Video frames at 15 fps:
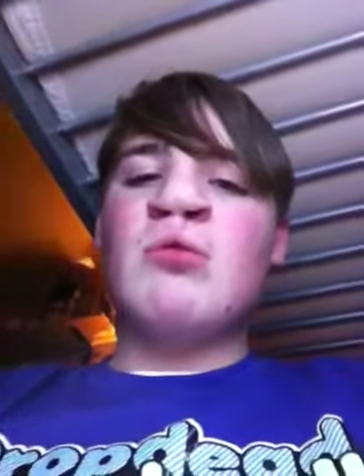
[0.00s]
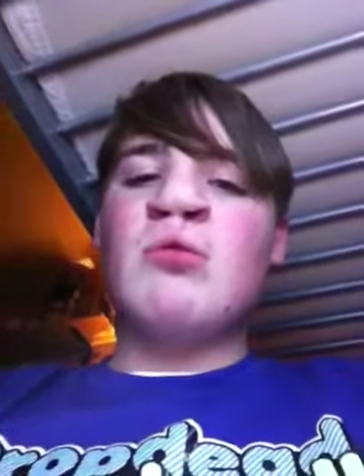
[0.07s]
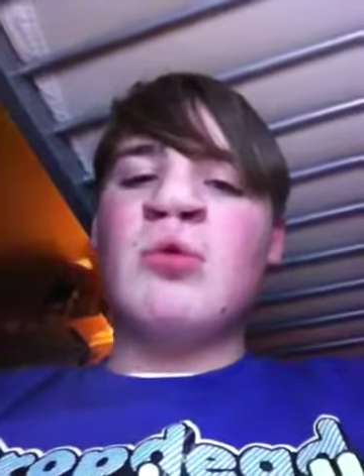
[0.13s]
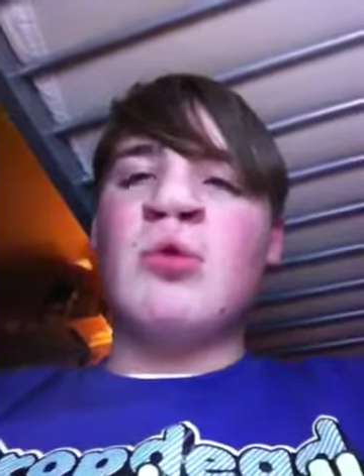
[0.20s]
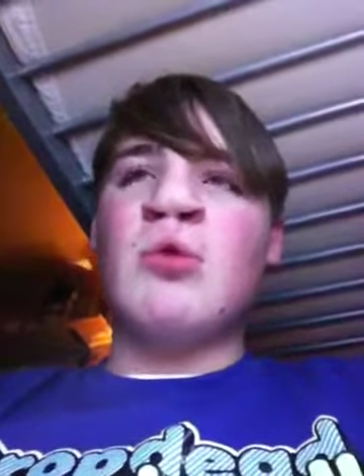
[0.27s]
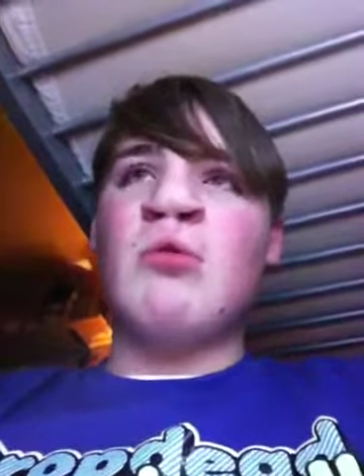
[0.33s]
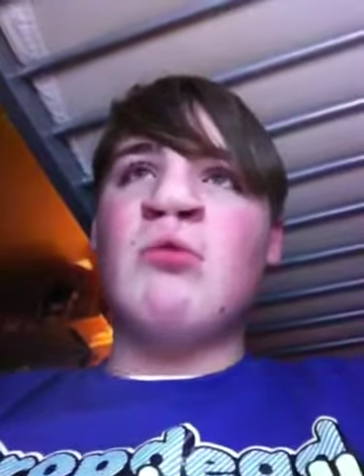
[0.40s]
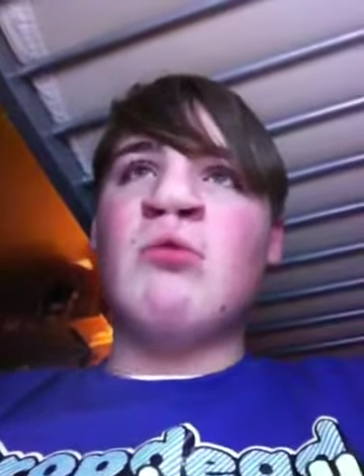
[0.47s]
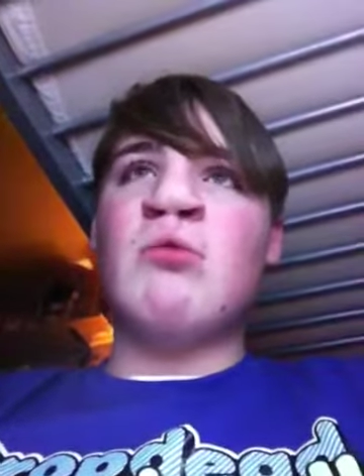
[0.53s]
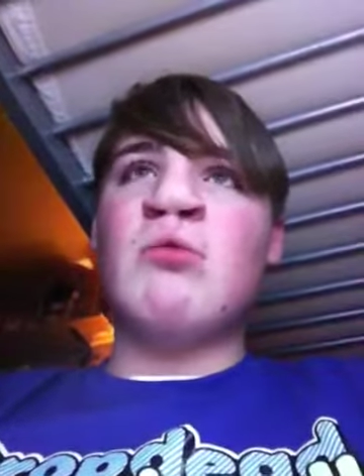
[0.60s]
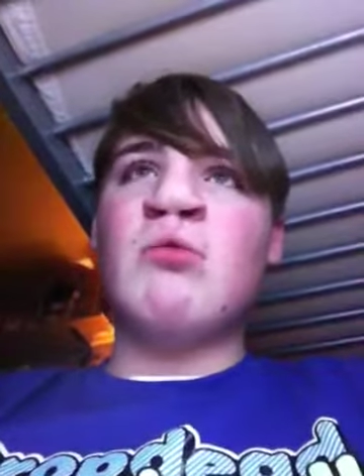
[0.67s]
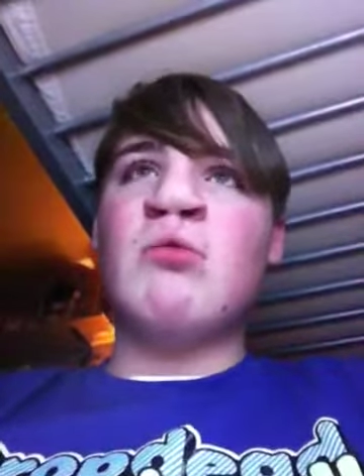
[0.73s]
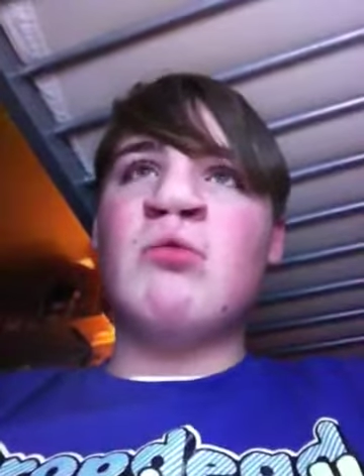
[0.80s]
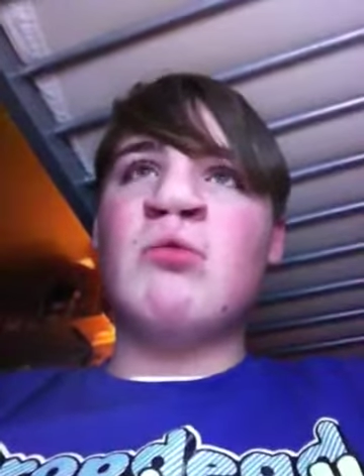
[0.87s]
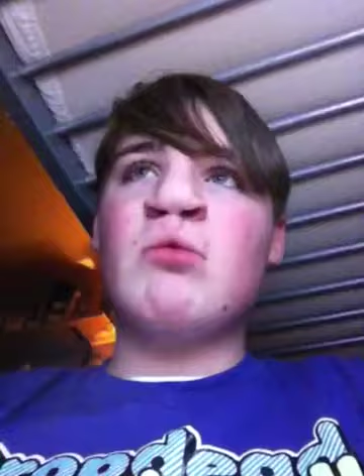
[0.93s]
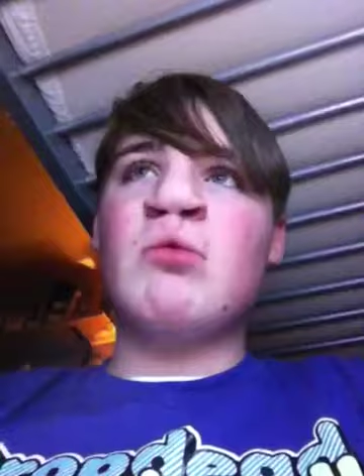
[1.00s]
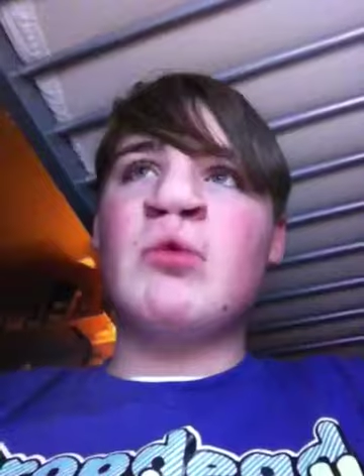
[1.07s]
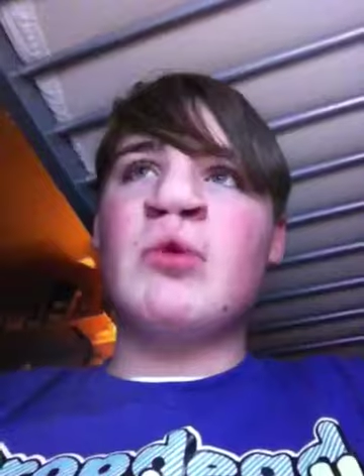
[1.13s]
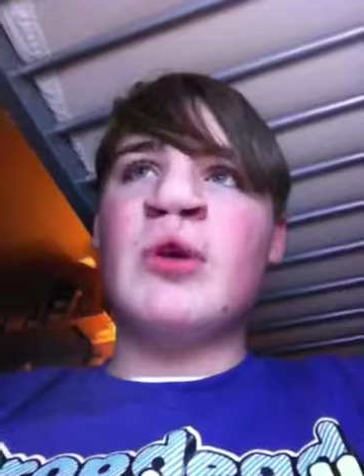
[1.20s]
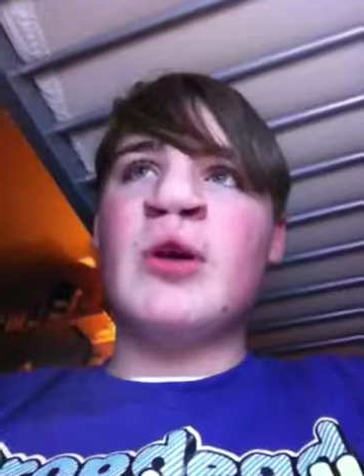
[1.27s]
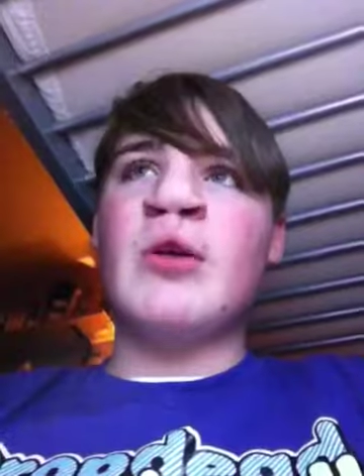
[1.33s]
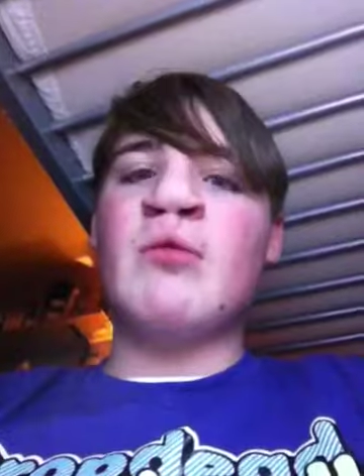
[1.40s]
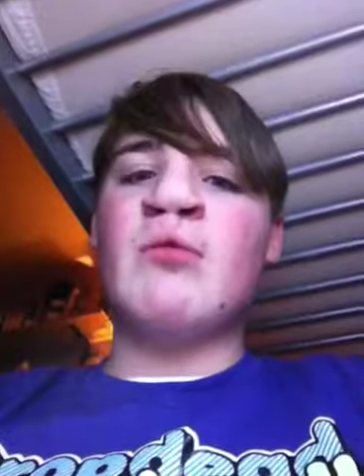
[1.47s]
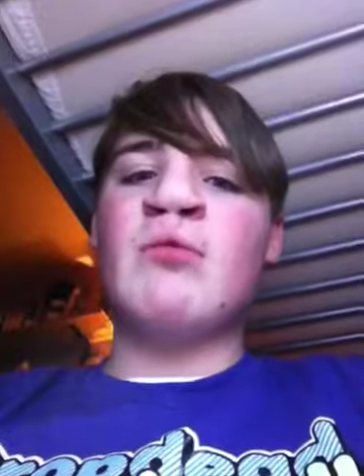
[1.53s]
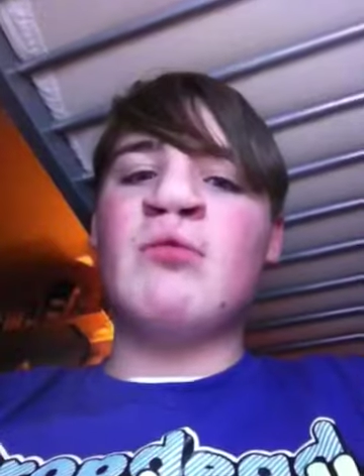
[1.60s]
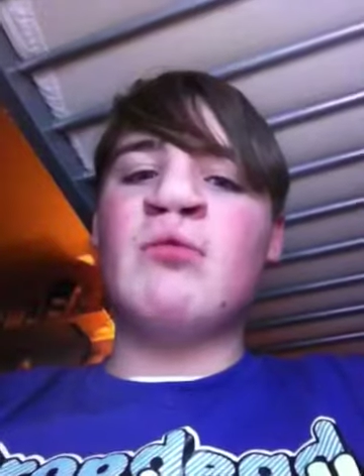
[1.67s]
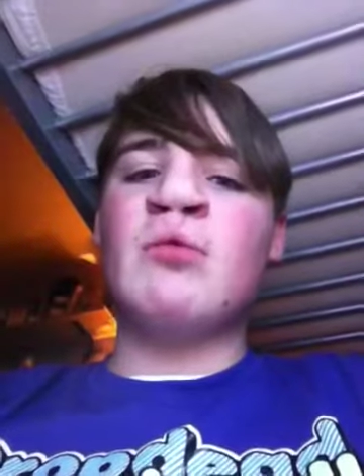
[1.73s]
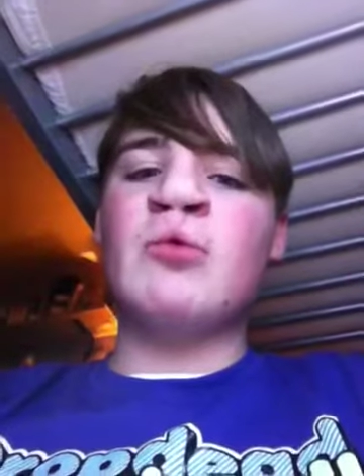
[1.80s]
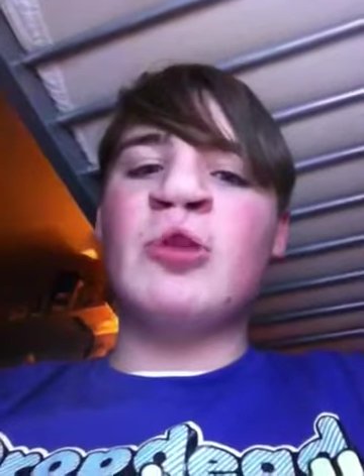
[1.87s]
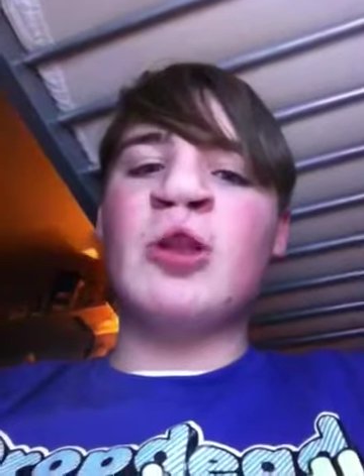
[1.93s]
Well, yeah.
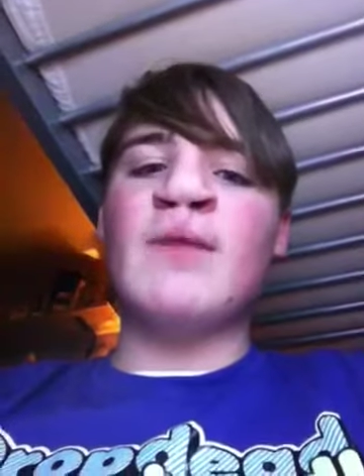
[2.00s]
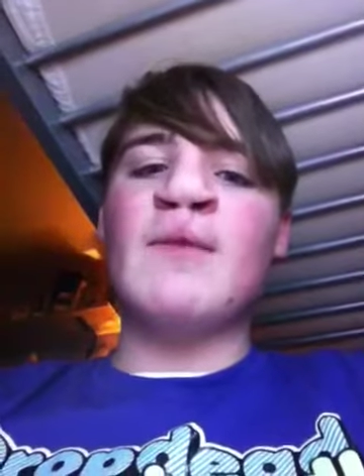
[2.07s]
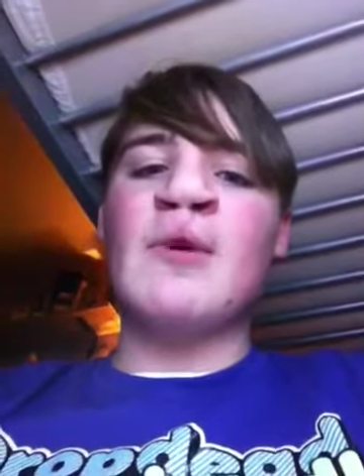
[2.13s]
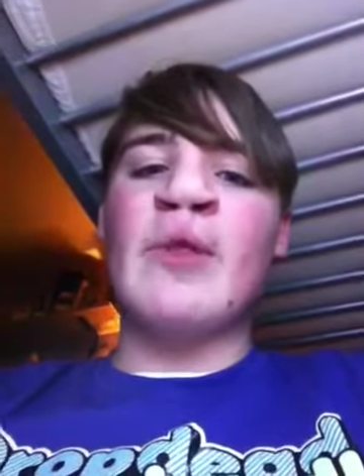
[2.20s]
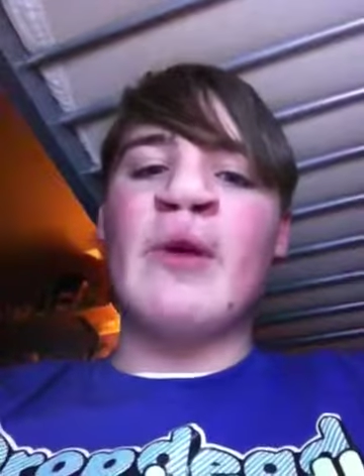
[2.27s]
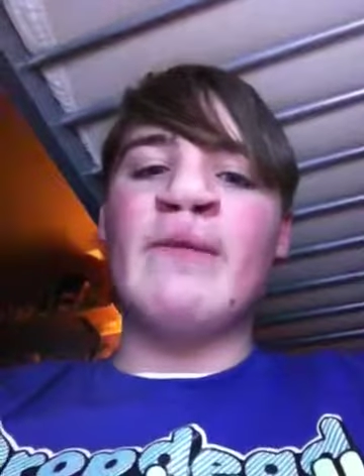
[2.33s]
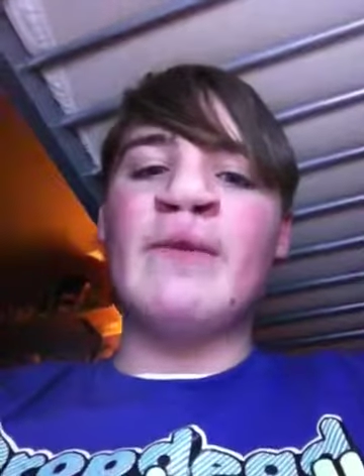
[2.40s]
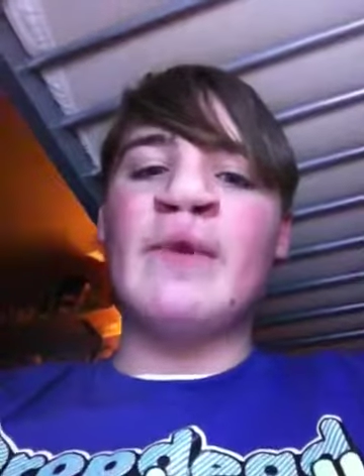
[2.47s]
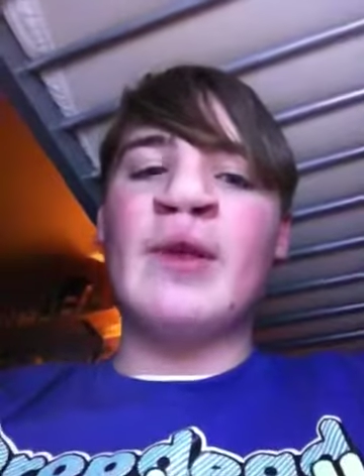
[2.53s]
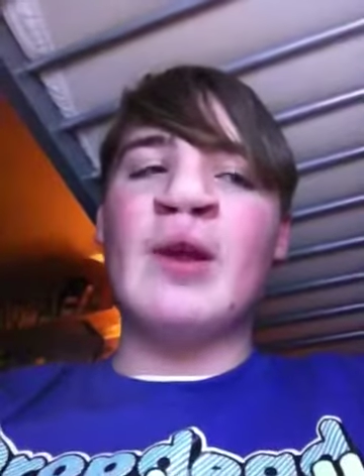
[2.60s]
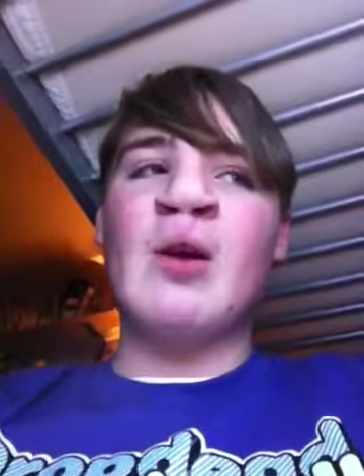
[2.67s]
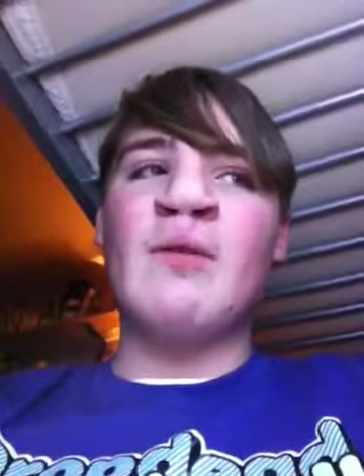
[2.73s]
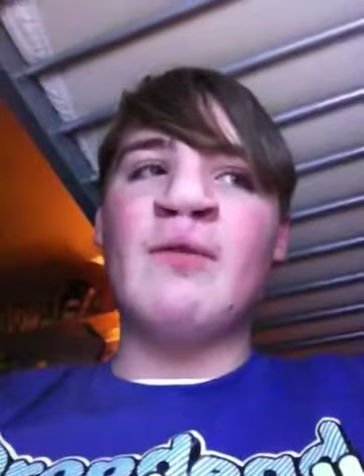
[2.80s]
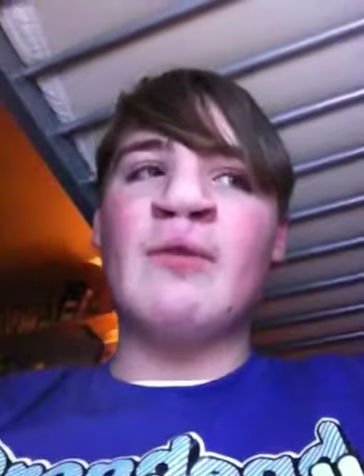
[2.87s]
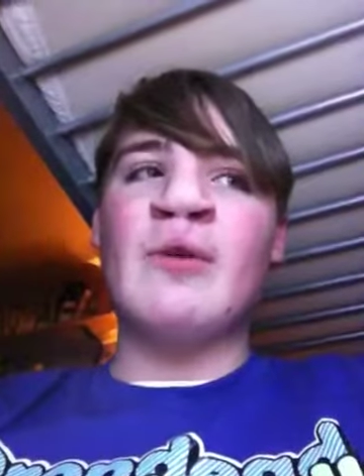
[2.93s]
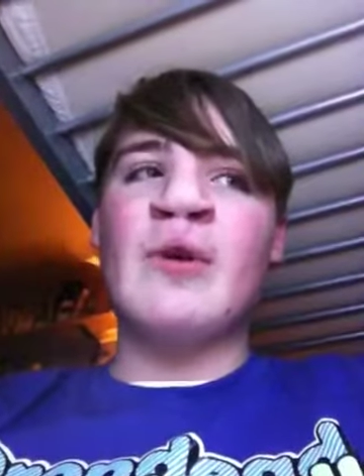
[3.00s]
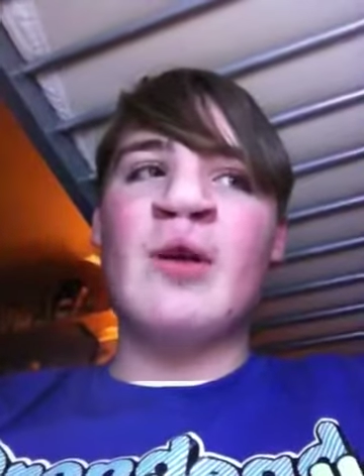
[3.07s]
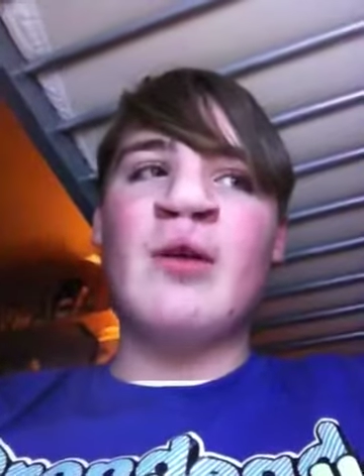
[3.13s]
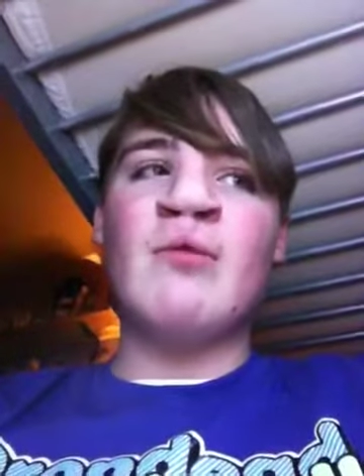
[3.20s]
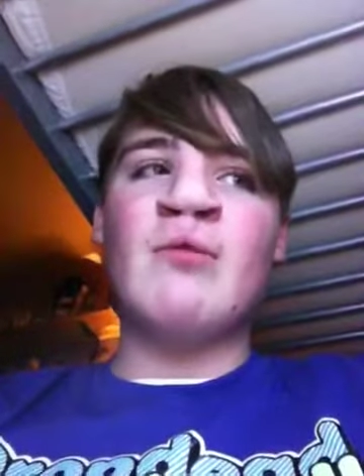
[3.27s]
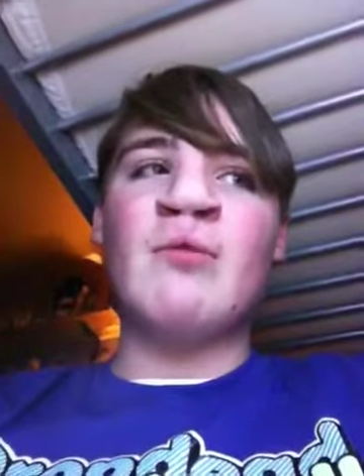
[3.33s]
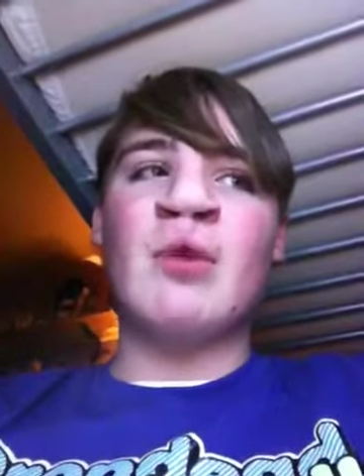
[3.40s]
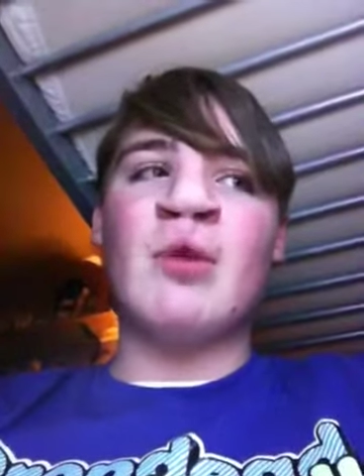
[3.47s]
Just find out for yourself, really.